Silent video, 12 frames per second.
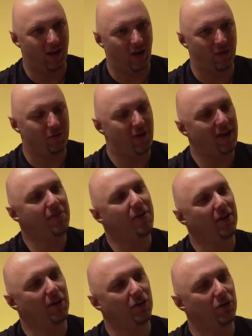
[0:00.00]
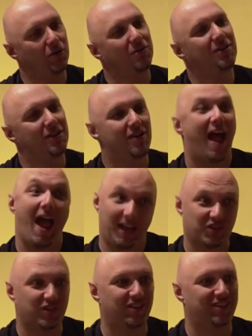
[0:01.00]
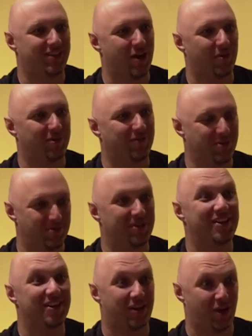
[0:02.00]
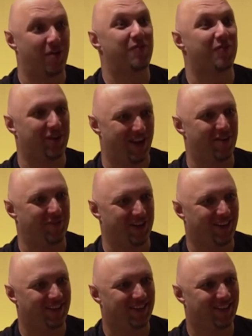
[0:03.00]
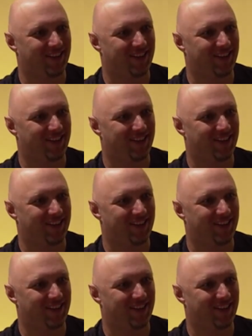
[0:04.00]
I read that you didn't actually know if you were going to go for governor